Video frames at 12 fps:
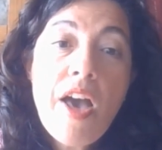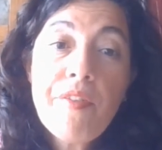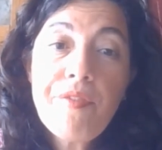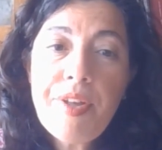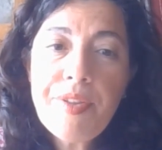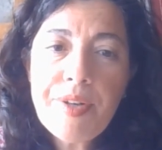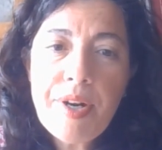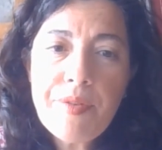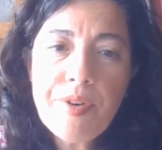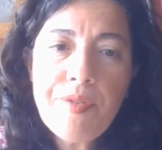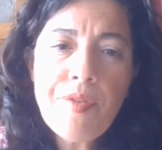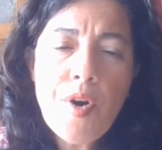federal
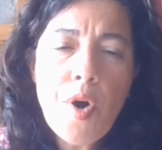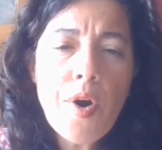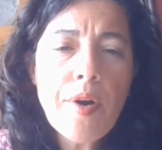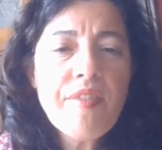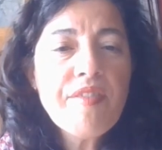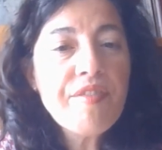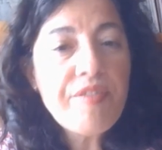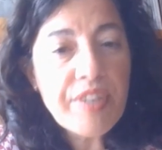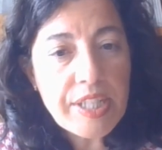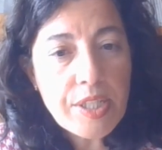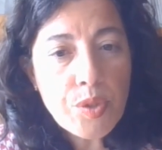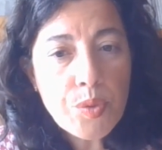reform
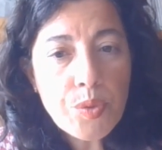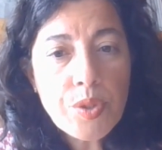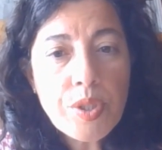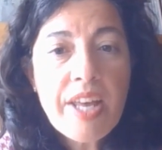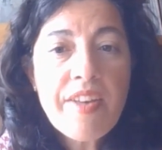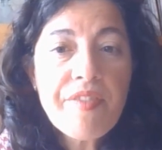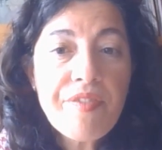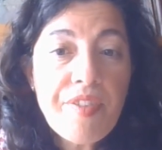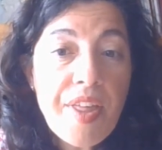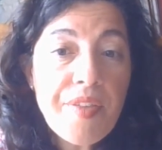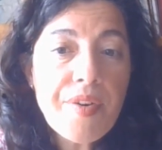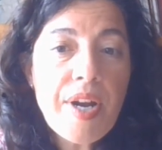versus
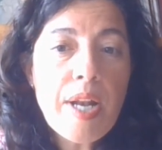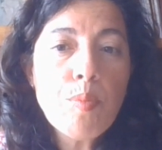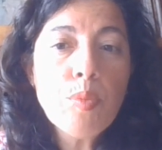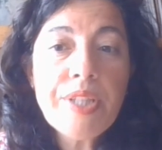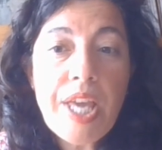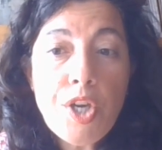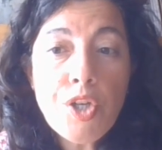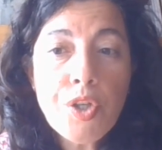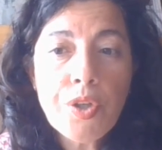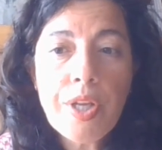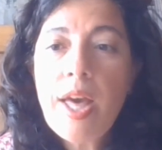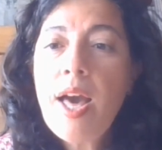federal
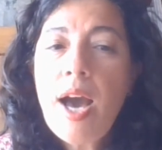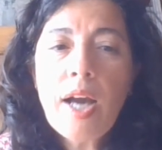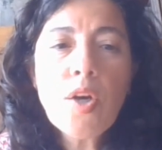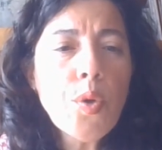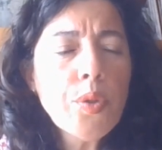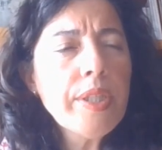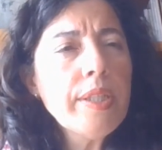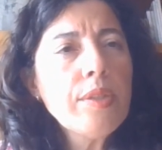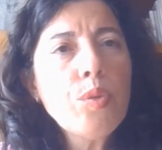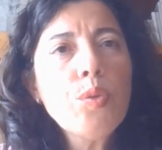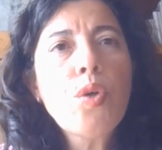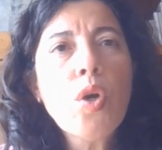mutation, according
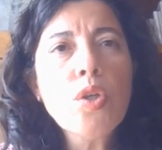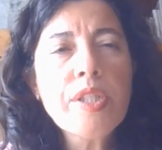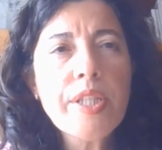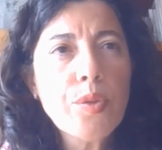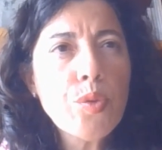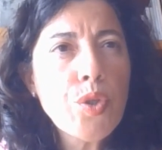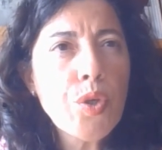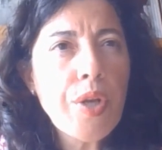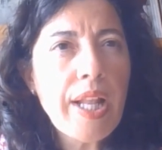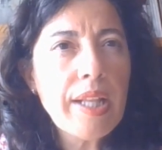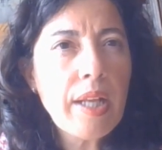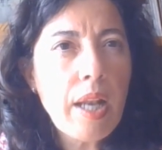to
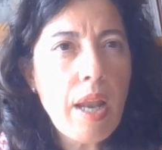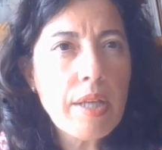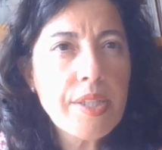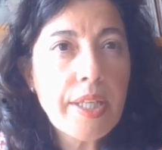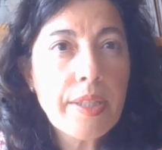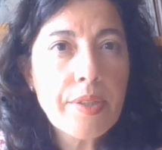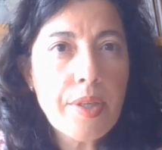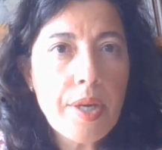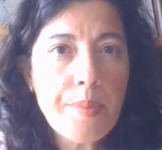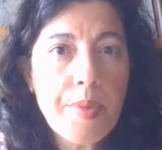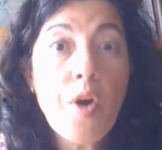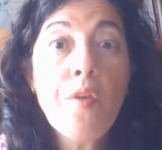constitutional classic
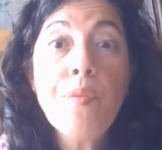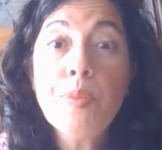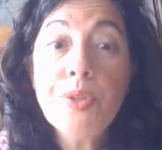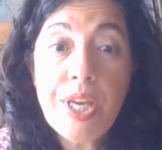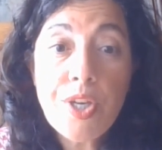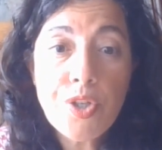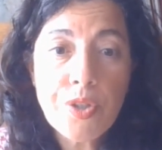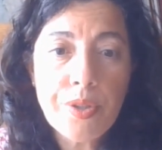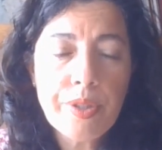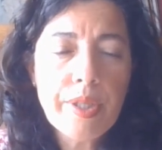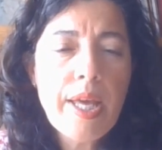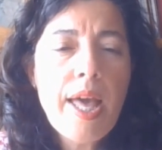term of mutation.
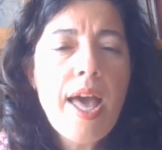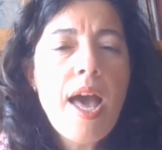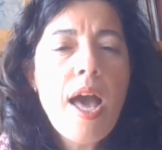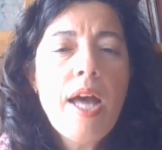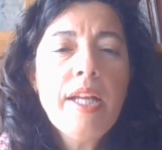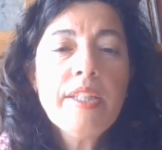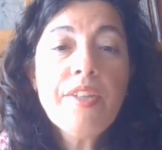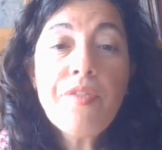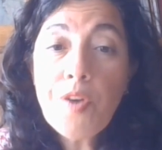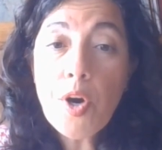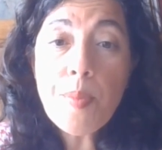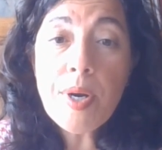The
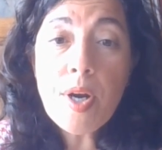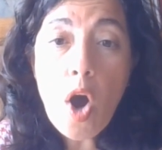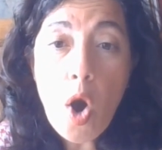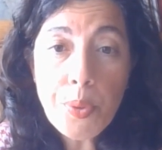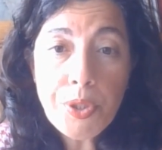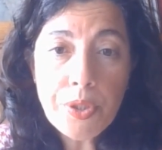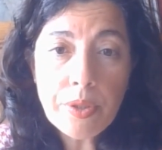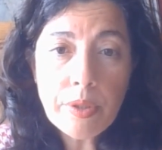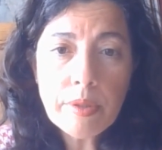former option,